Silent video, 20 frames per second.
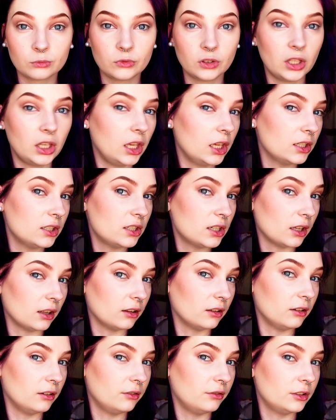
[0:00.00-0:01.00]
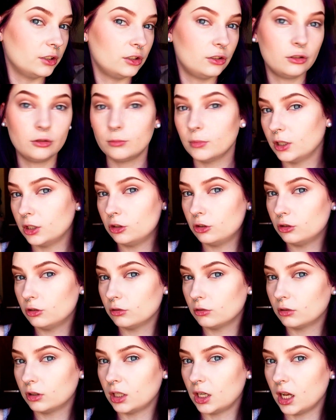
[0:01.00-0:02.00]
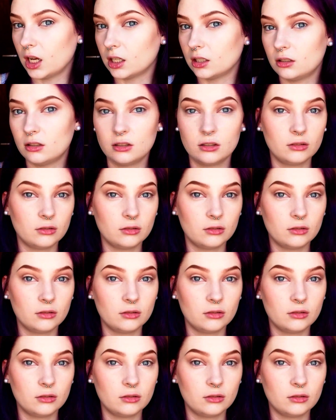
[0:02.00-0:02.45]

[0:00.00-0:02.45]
Can't tell if it's too much or not.